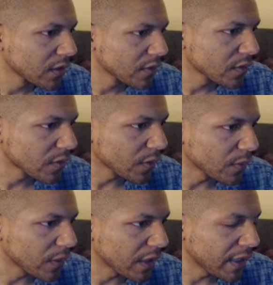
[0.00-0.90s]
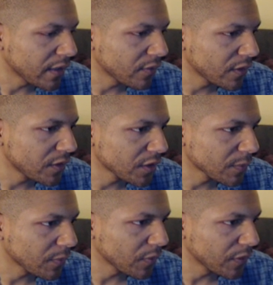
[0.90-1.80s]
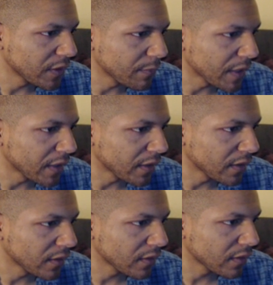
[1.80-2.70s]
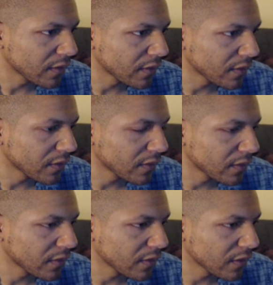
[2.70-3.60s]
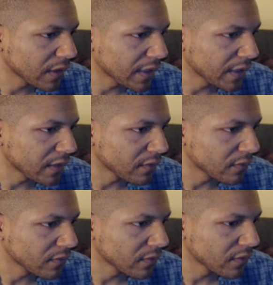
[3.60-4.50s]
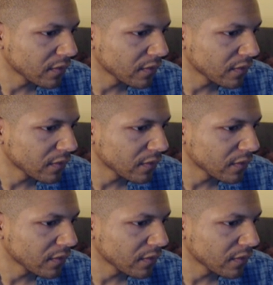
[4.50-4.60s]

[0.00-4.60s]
So I already just pulled in my idle